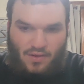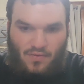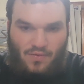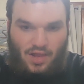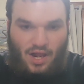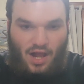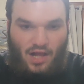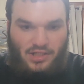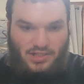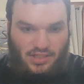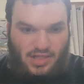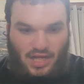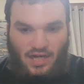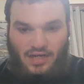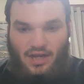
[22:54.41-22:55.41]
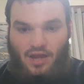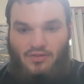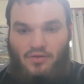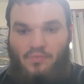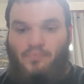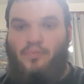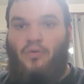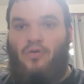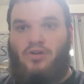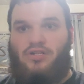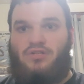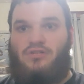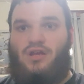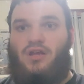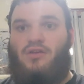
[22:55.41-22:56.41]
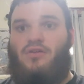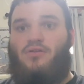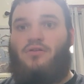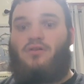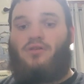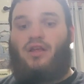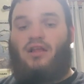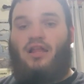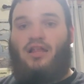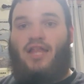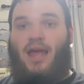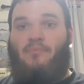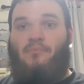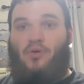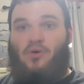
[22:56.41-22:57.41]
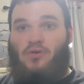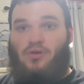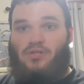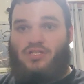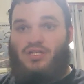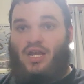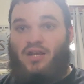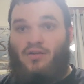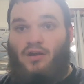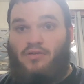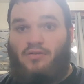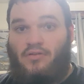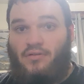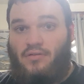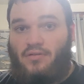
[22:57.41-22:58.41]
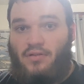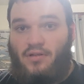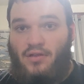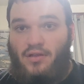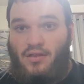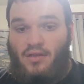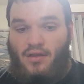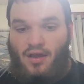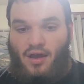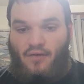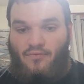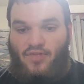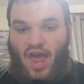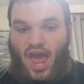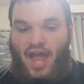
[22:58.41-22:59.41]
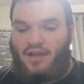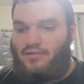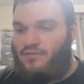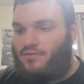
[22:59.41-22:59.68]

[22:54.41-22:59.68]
they also did another Boris figure. They did that Boris of that.